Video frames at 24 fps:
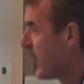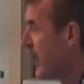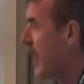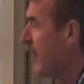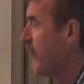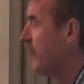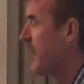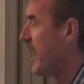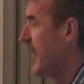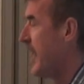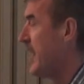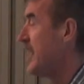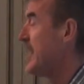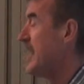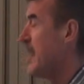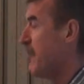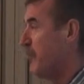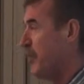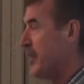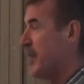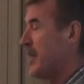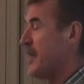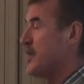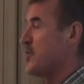have that, any
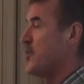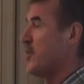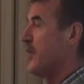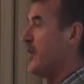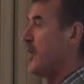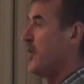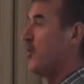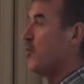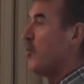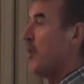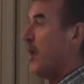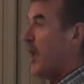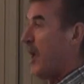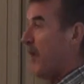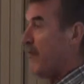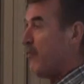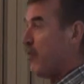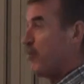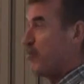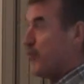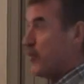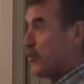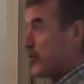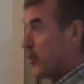application layer will have a
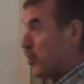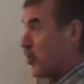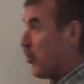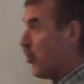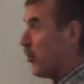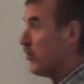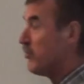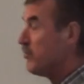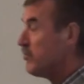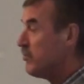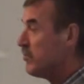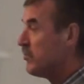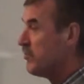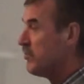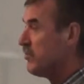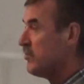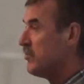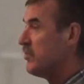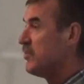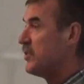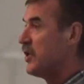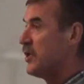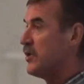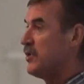protocol,
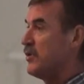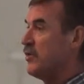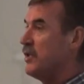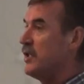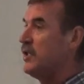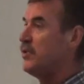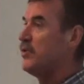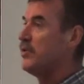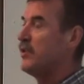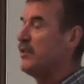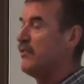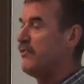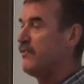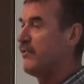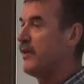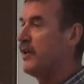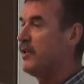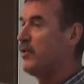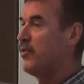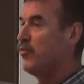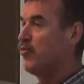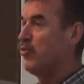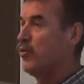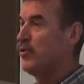because you need to define
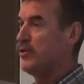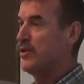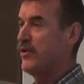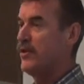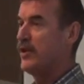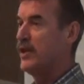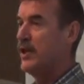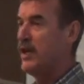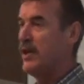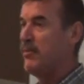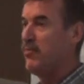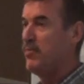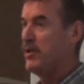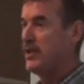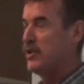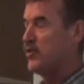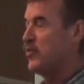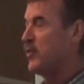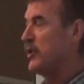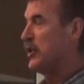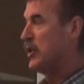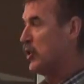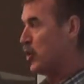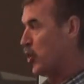the rules of the game
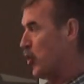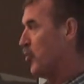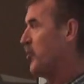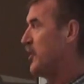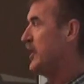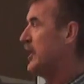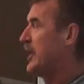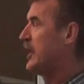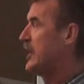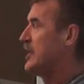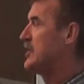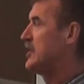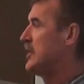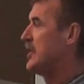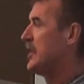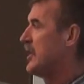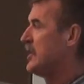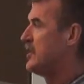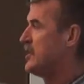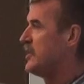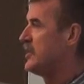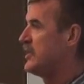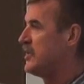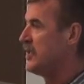between the communicating
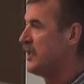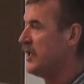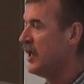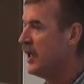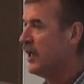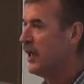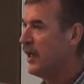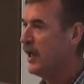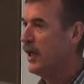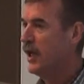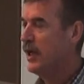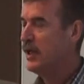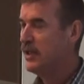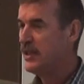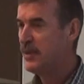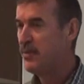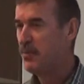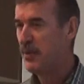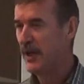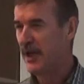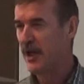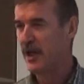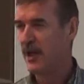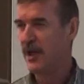entity.
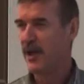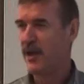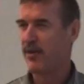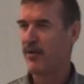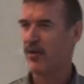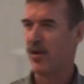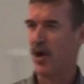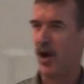Typically, there